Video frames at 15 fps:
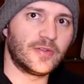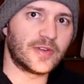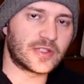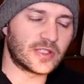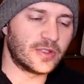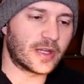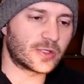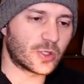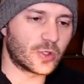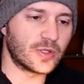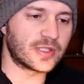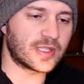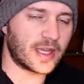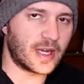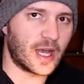of its electrical
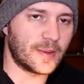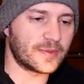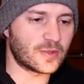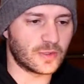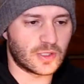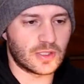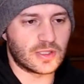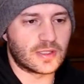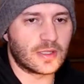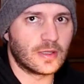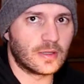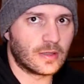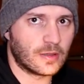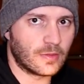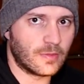setups, which is
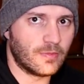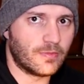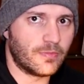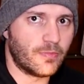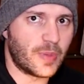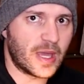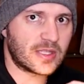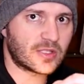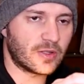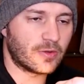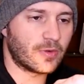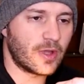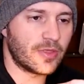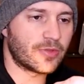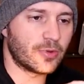basically
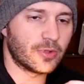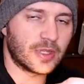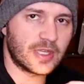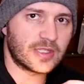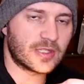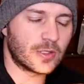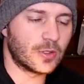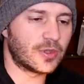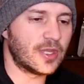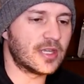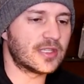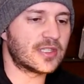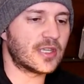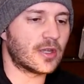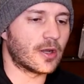run through these two
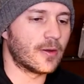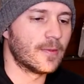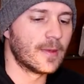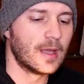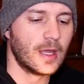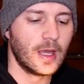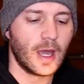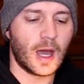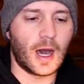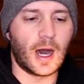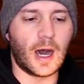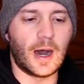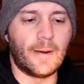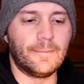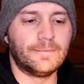things here,
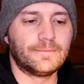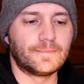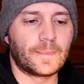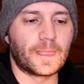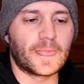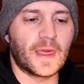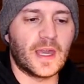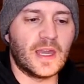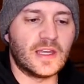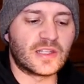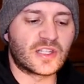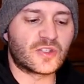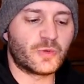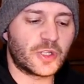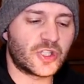
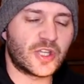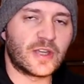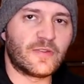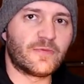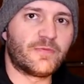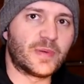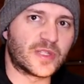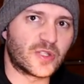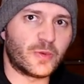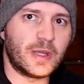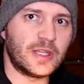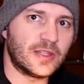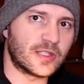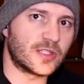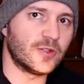is switching
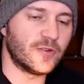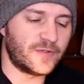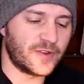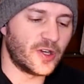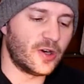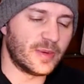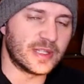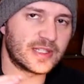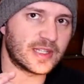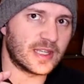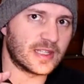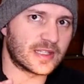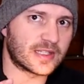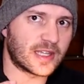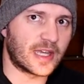between the two filaments
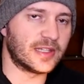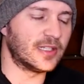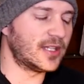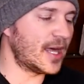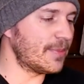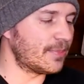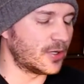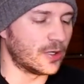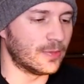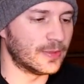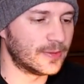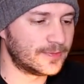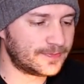inside the light bulb.